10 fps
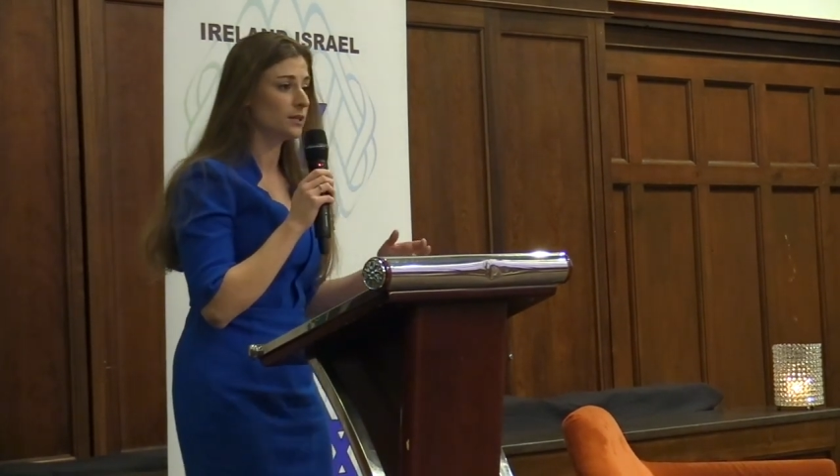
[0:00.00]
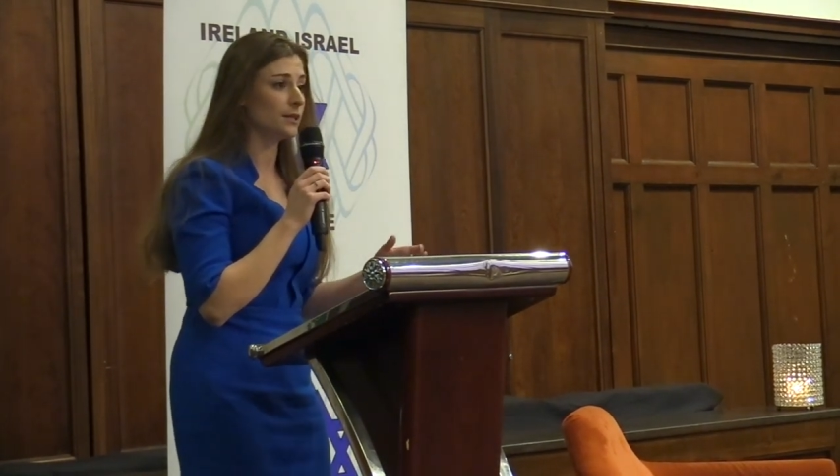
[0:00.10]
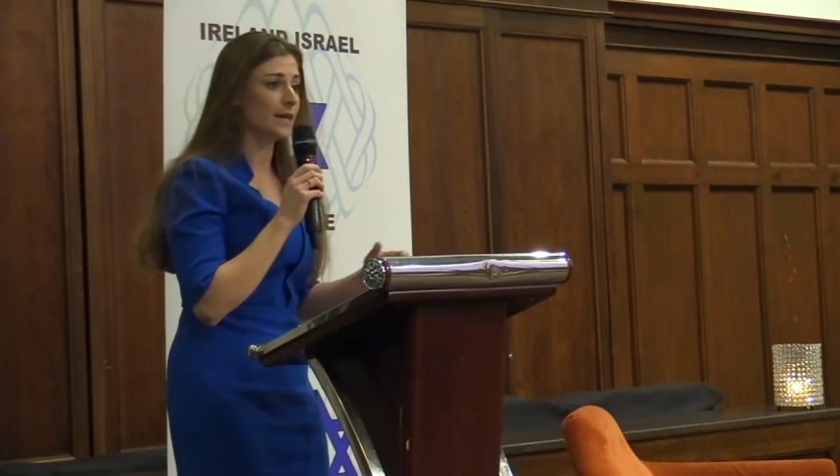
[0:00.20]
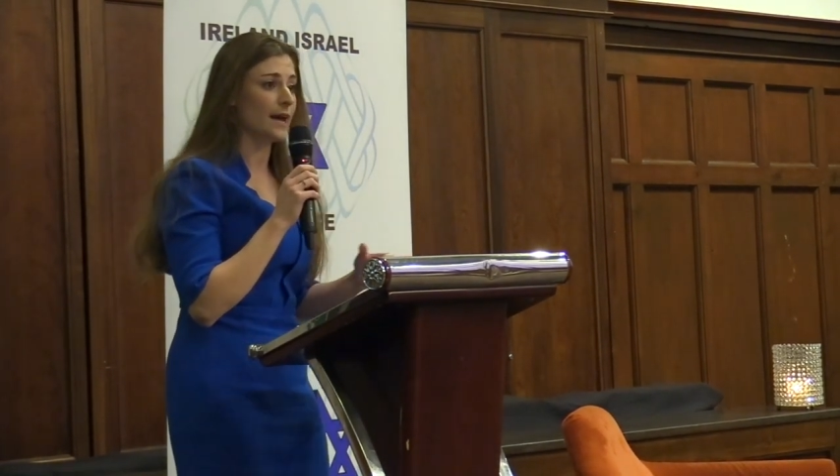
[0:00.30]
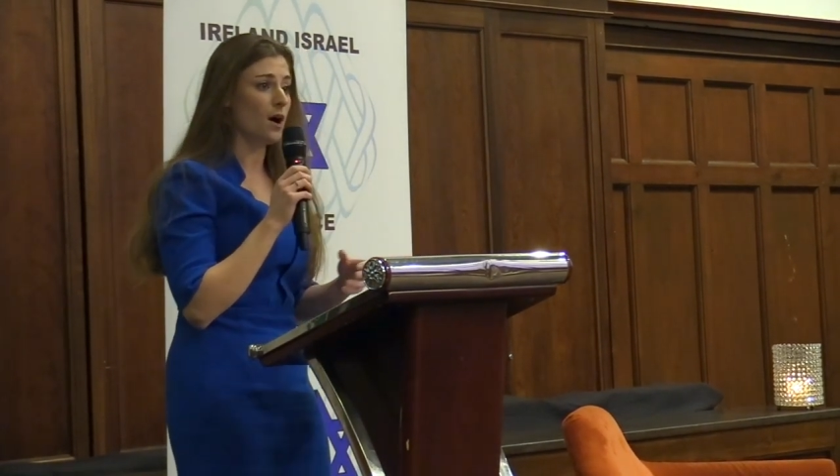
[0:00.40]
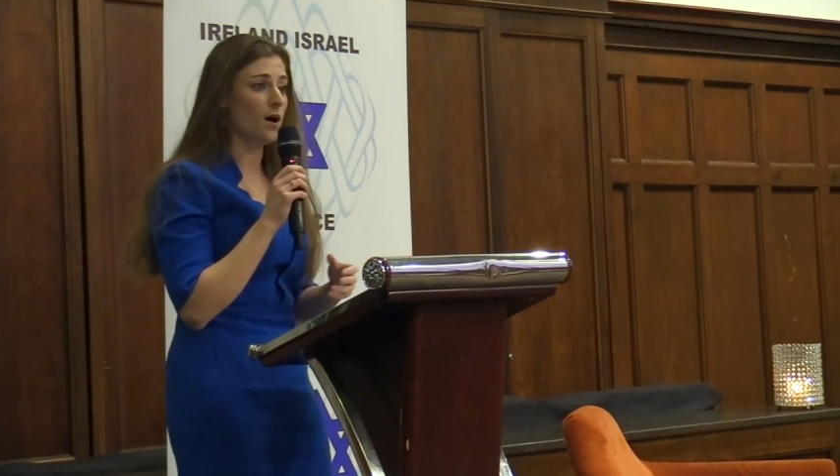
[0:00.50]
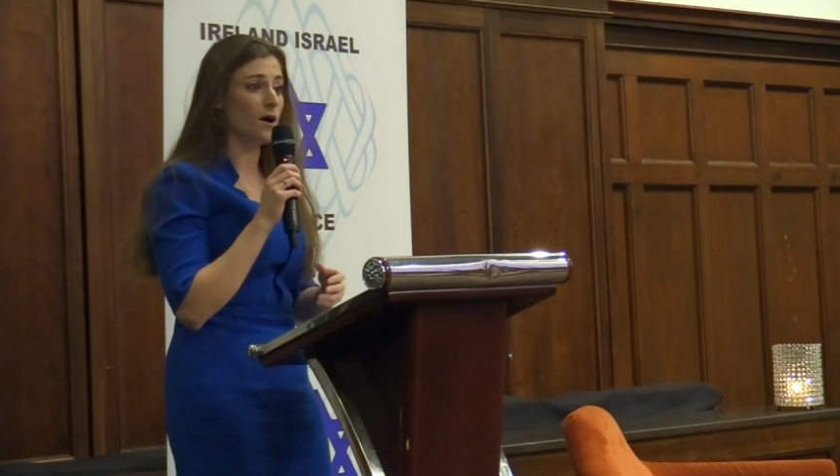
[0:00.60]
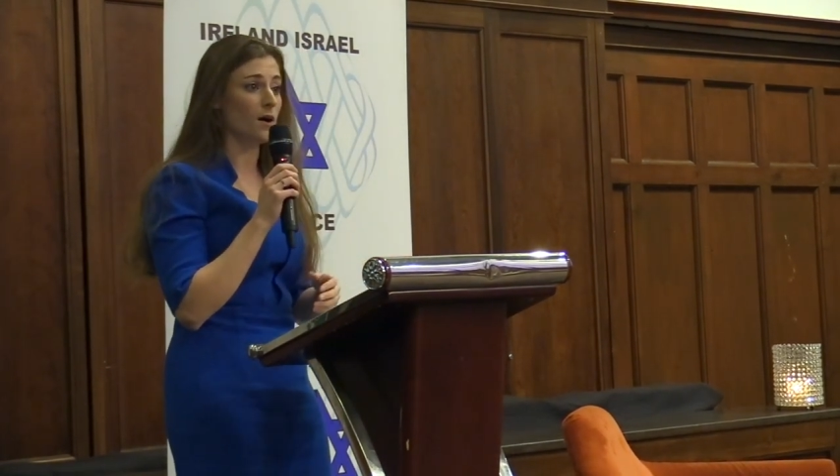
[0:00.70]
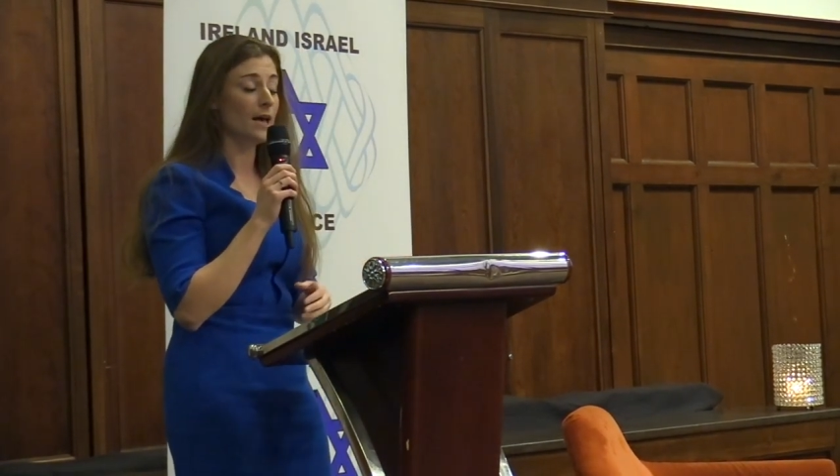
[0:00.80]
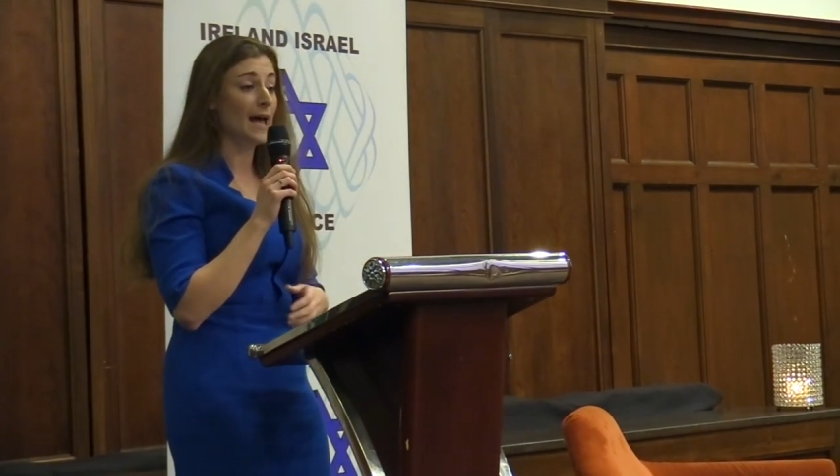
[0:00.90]
that they
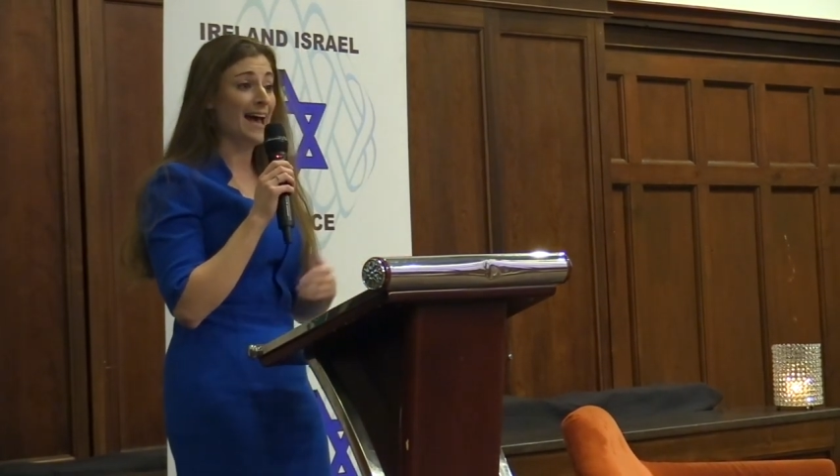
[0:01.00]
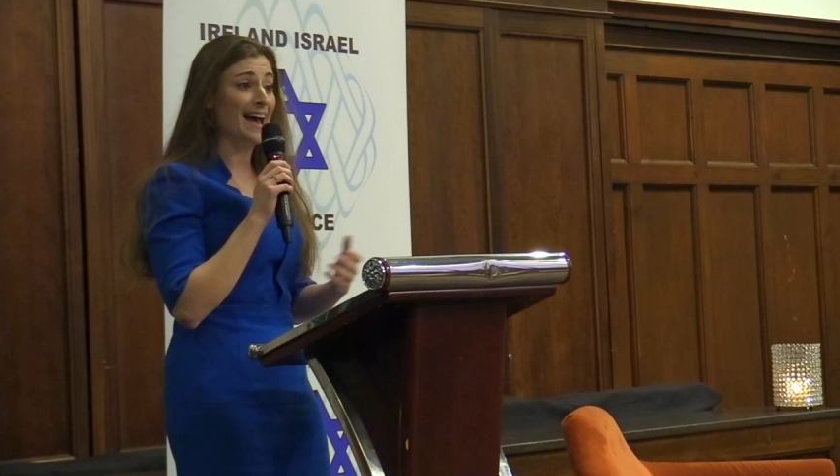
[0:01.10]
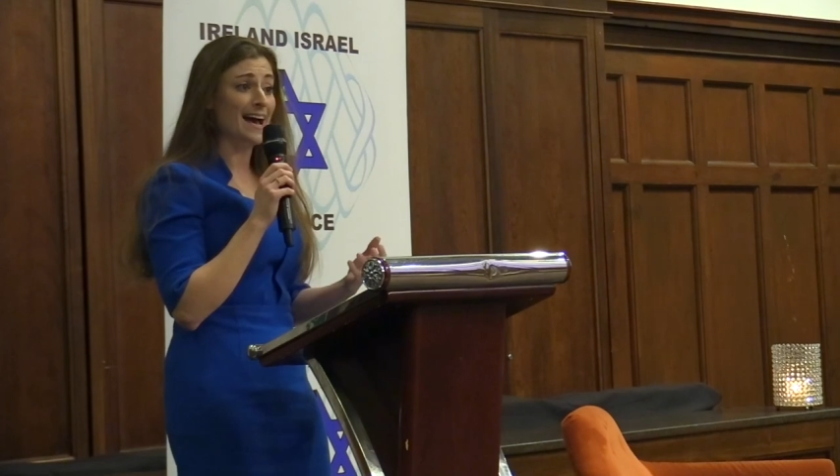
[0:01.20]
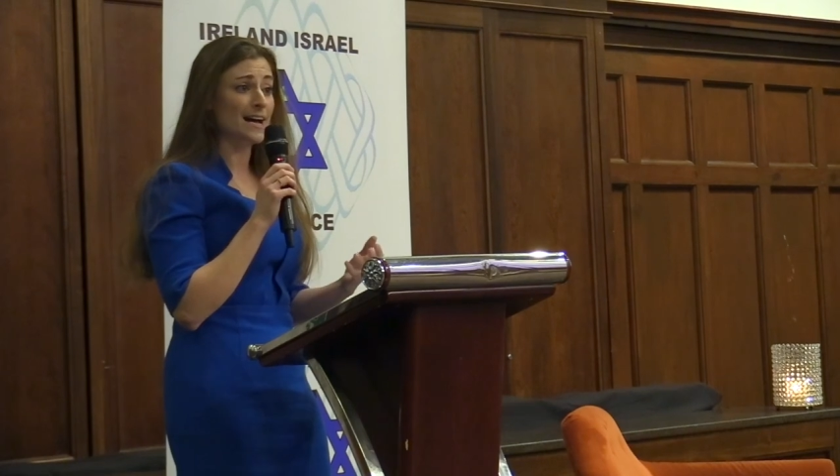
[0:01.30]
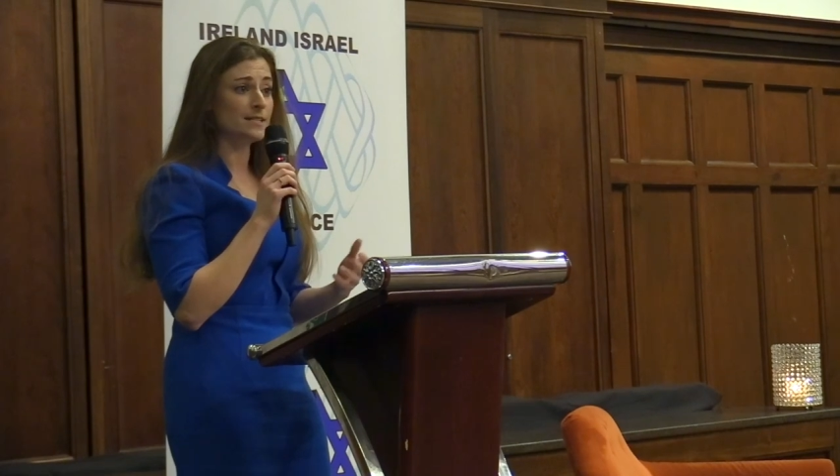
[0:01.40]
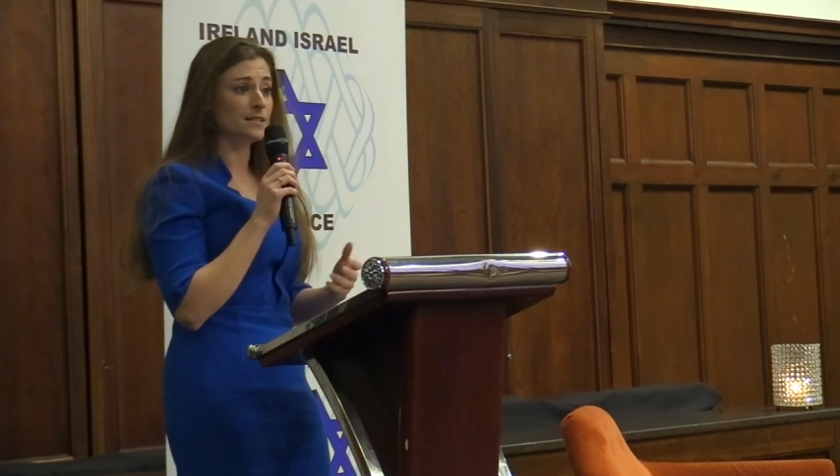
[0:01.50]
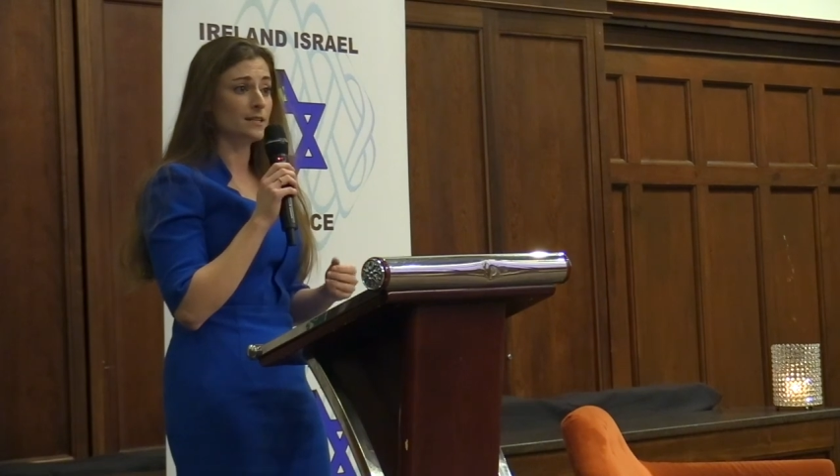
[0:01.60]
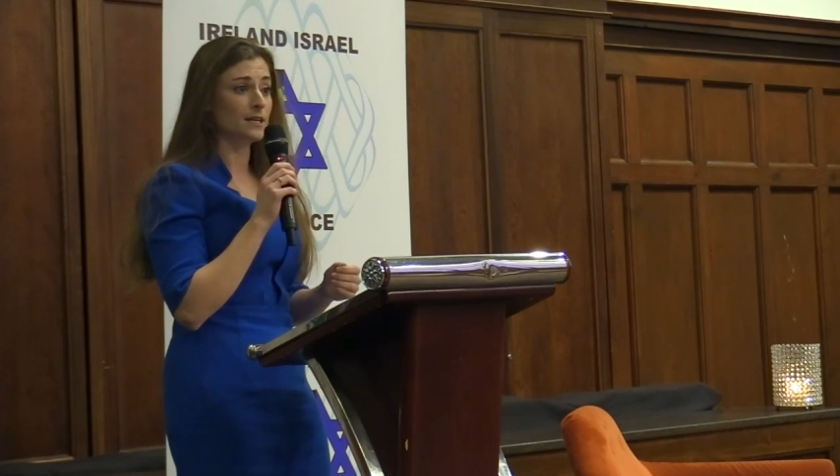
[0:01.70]
are aired